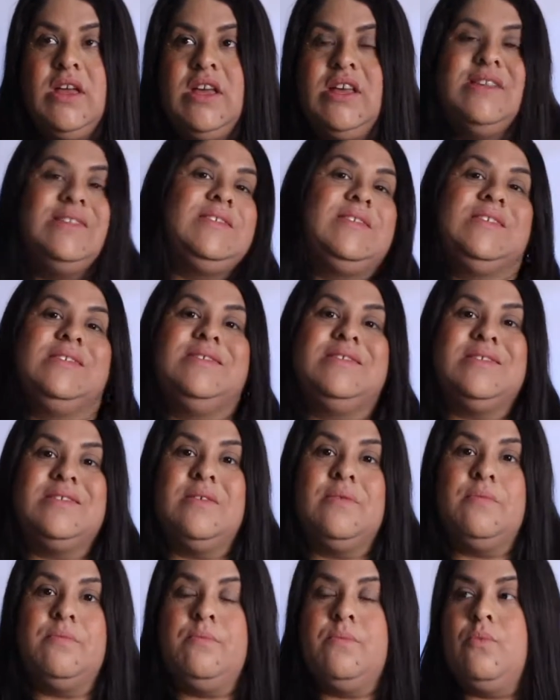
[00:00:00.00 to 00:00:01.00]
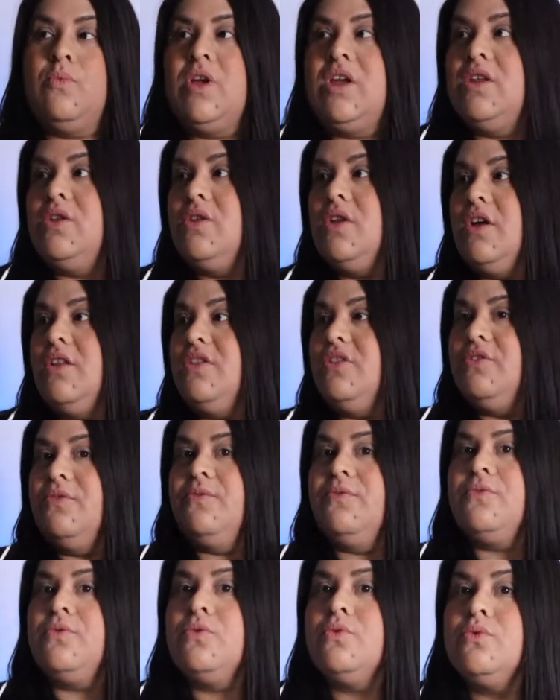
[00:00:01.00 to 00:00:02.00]
isn't in the
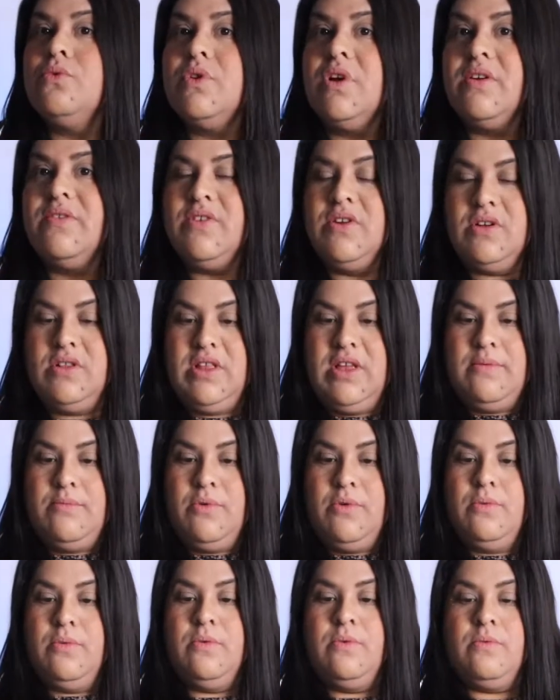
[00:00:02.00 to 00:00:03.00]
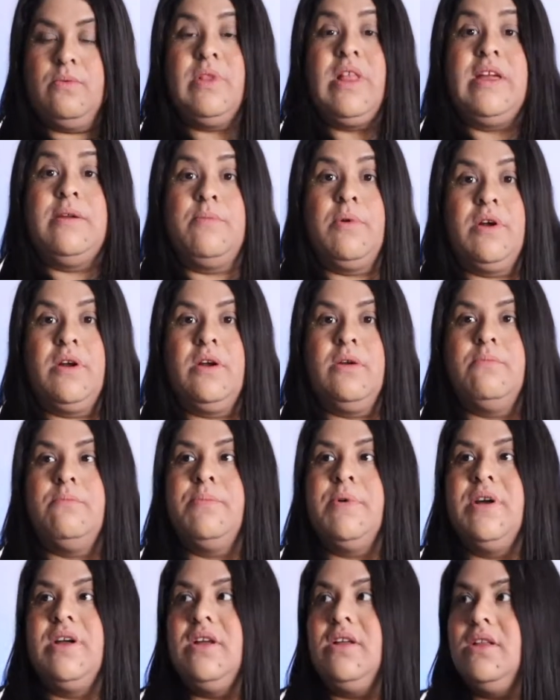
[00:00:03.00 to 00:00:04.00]
fruit of your labor,
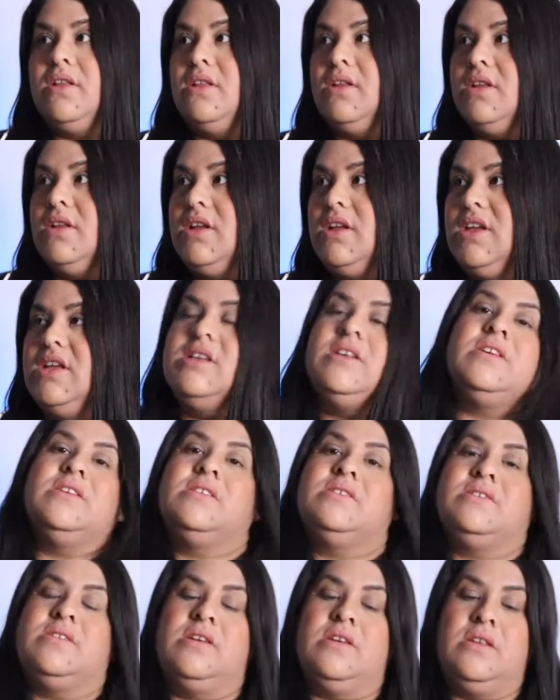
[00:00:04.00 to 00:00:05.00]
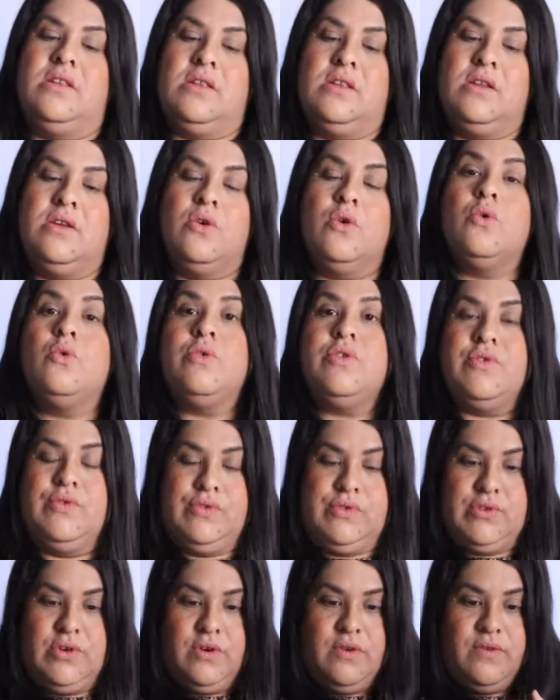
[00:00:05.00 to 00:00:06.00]
but it is in who you
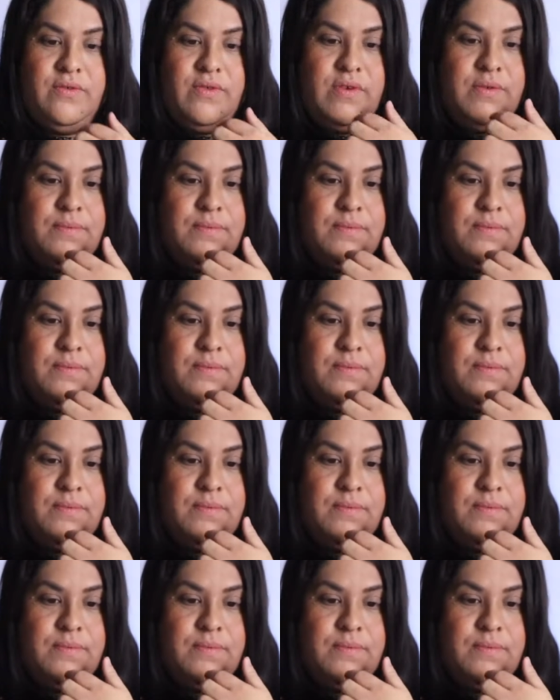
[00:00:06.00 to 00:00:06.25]
serve.